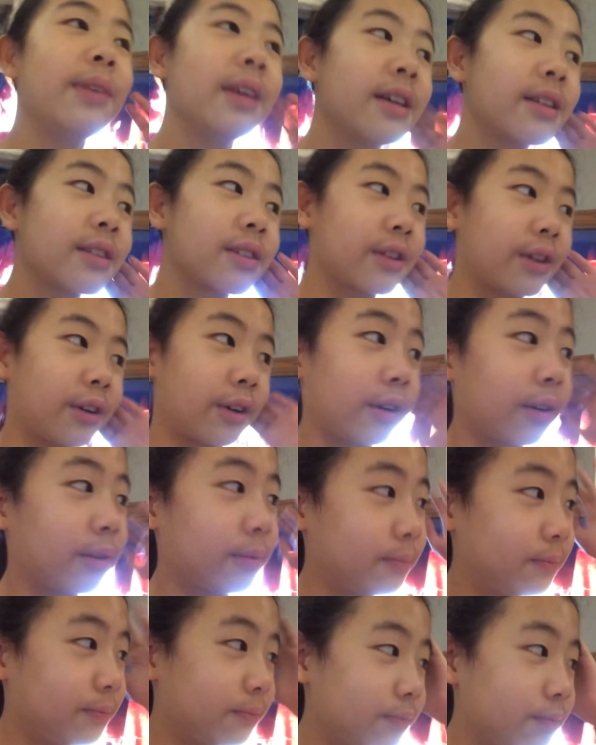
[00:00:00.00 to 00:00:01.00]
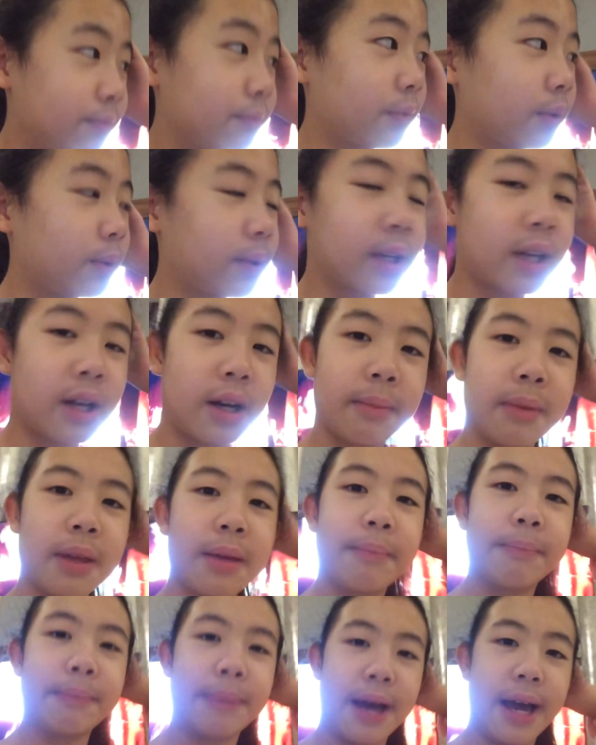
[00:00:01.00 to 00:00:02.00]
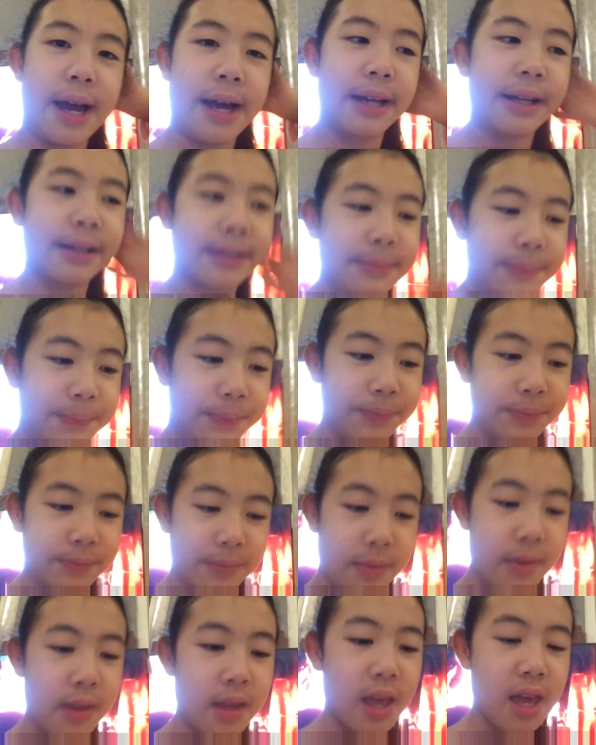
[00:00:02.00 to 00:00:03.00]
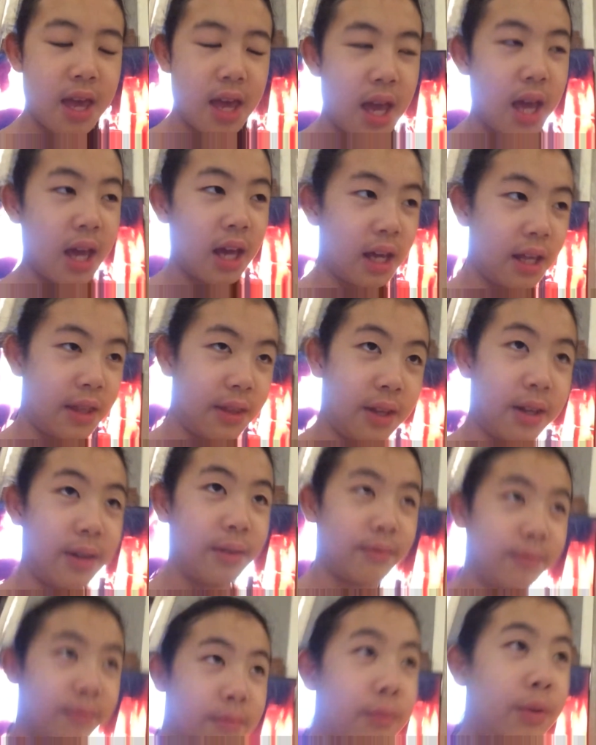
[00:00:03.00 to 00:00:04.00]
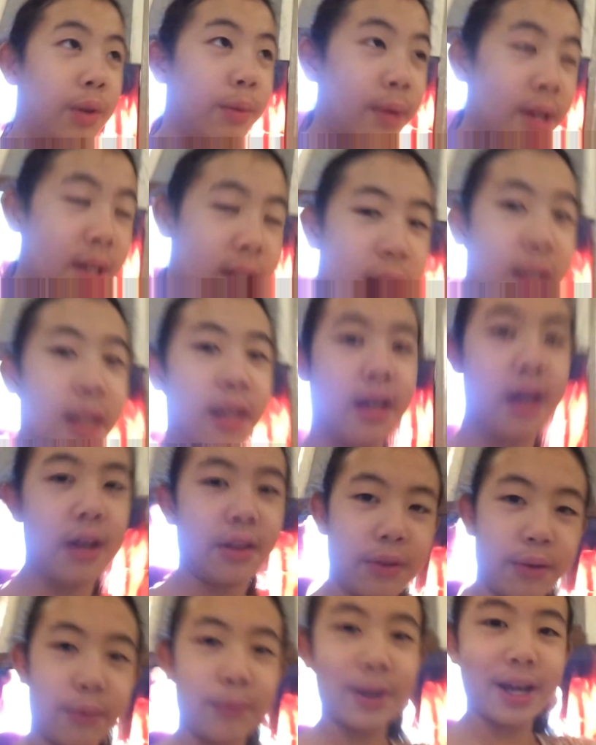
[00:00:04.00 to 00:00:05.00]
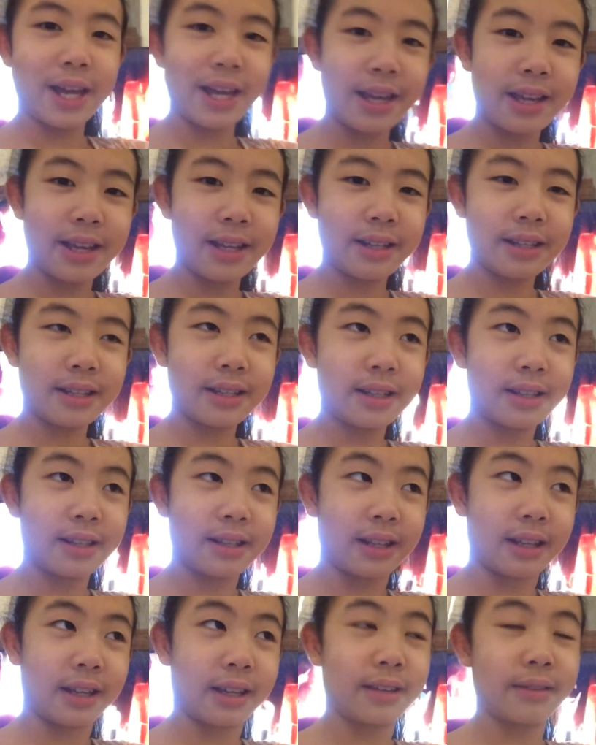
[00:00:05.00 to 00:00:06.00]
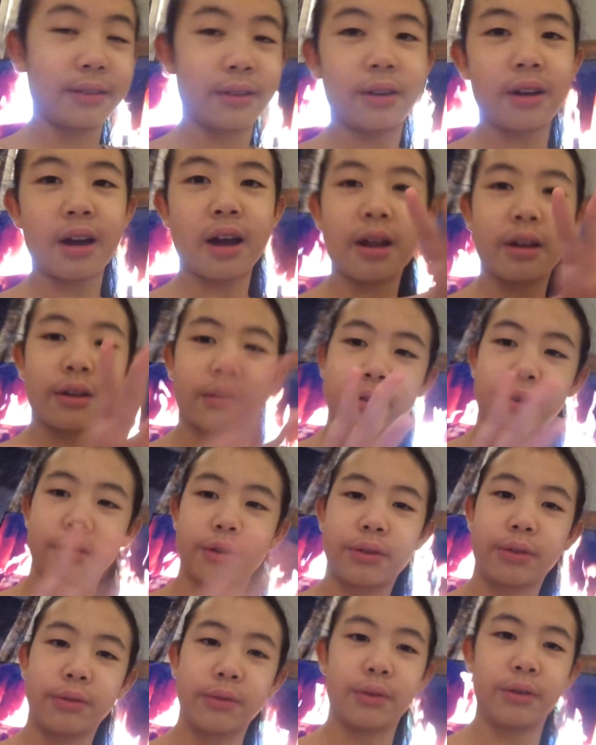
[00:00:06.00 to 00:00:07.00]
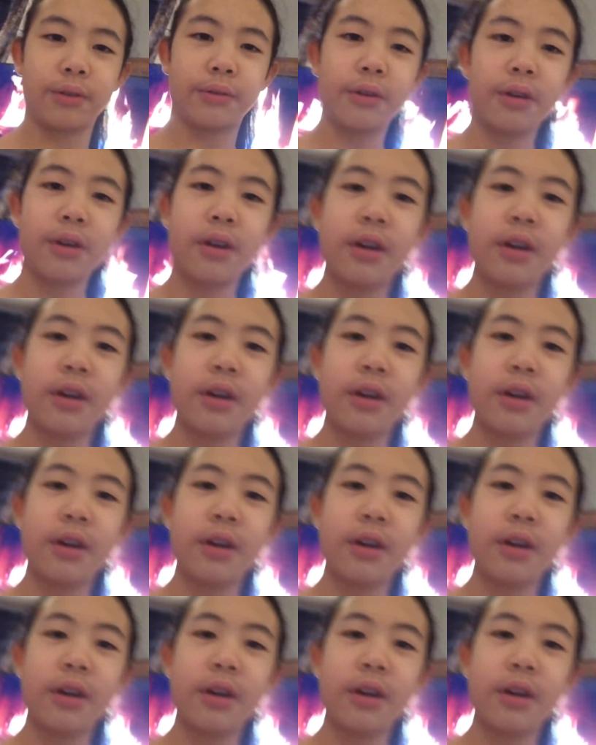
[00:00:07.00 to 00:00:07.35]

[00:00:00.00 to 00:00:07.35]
So we were coming back, and then we went the other way. Like, you can't go through.